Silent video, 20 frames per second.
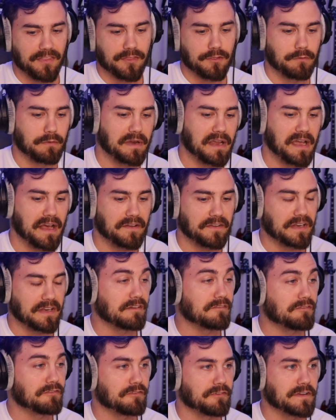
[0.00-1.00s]
the reality
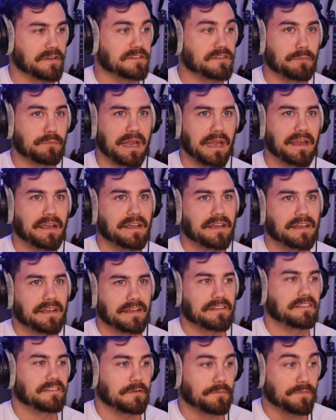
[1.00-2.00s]
in front of me
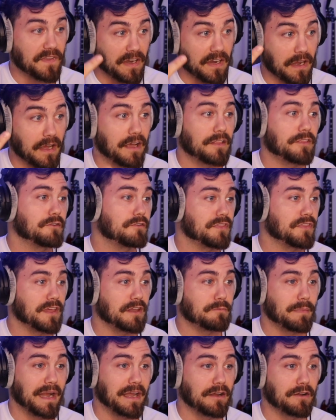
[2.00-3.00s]
is something other
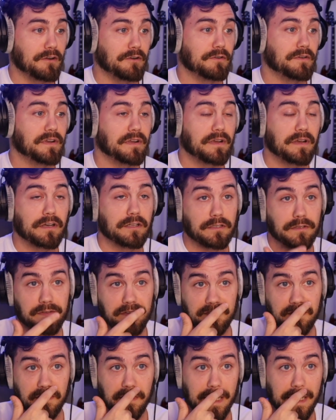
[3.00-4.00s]
than my own
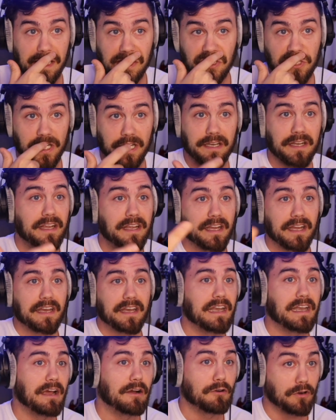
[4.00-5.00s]
hallucination.
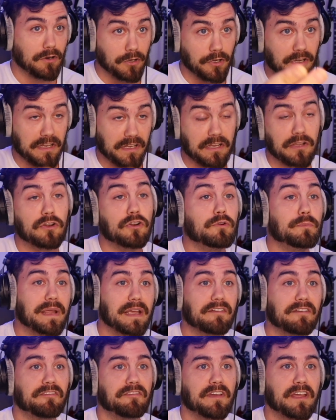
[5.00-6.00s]
Now, could you
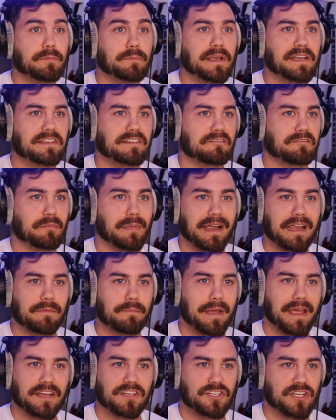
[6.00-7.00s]
be a figment of my
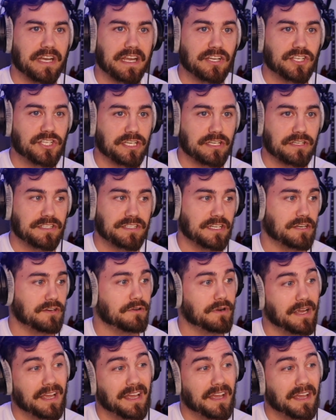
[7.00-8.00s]
imagination
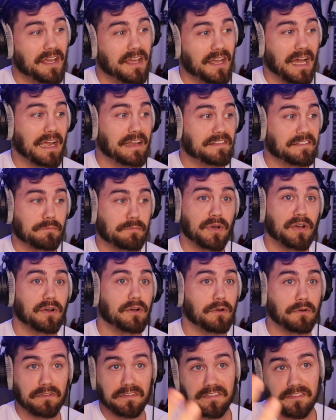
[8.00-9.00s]
too? I
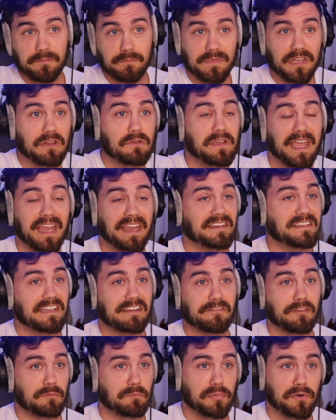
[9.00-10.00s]
suppose you can't
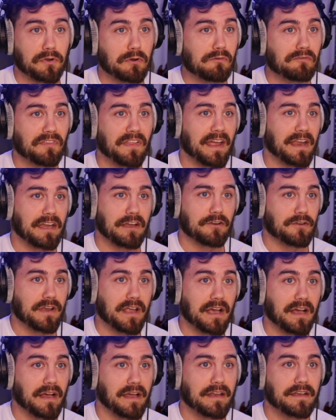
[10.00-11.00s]
even prove that you're
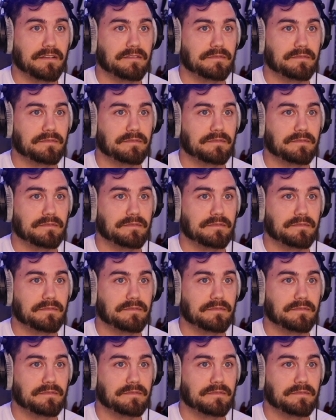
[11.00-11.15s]
not.